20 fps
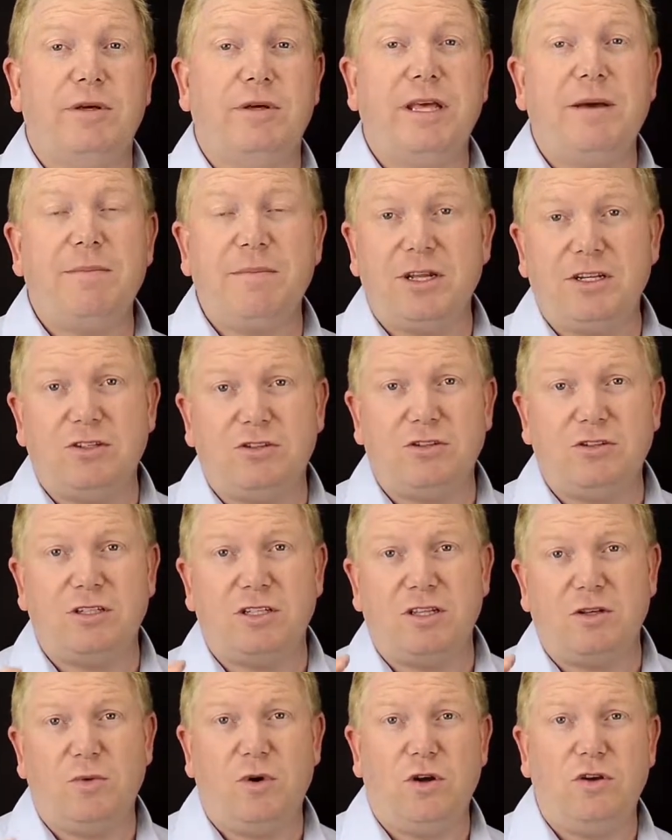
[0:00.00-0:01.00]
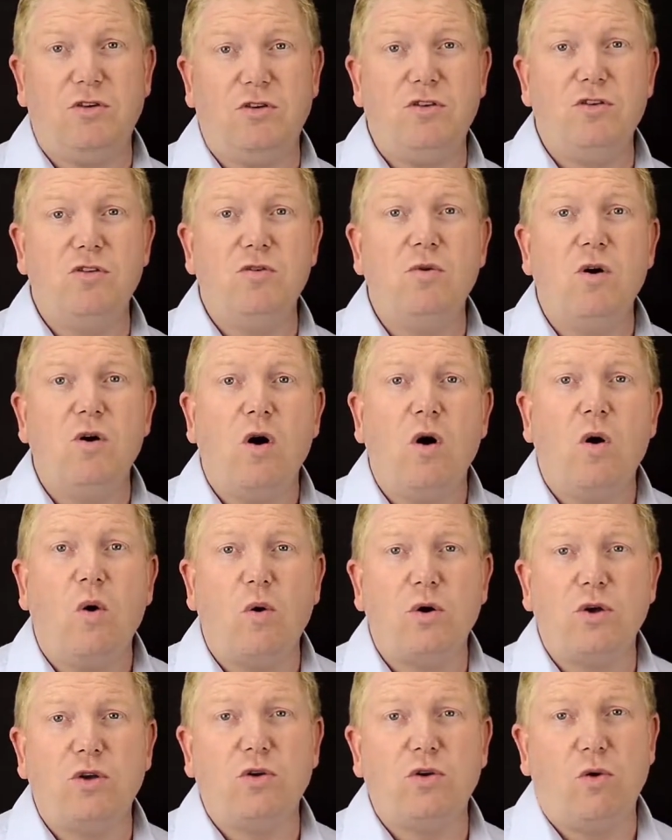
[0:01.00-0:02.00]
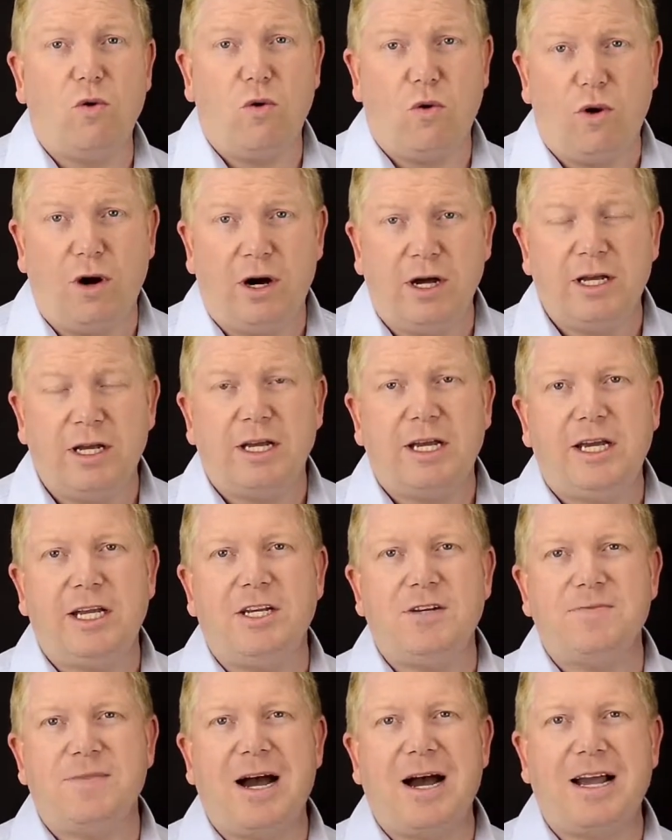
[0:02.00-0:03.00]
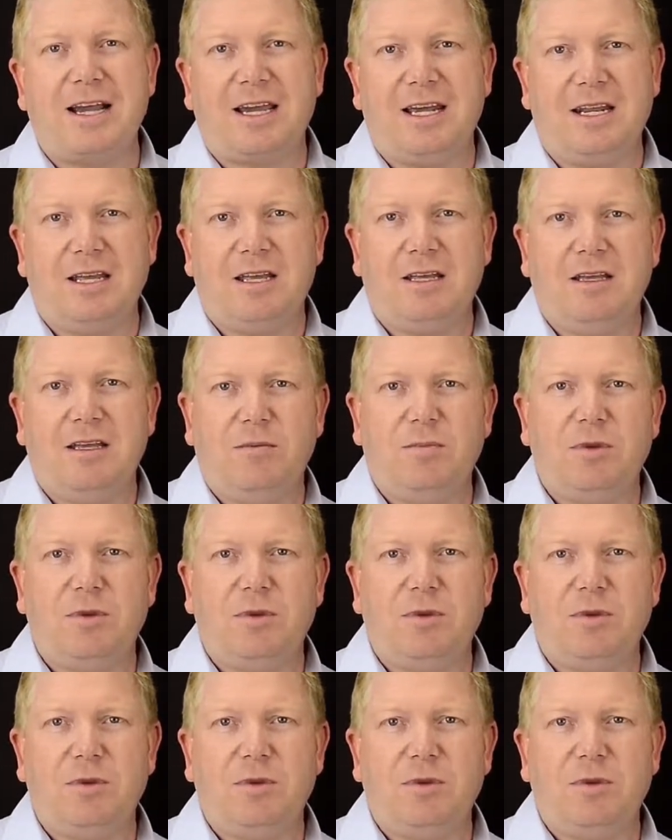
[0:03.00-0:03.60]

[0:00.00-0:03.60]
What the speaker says: And that means using the word you or your in your marketing.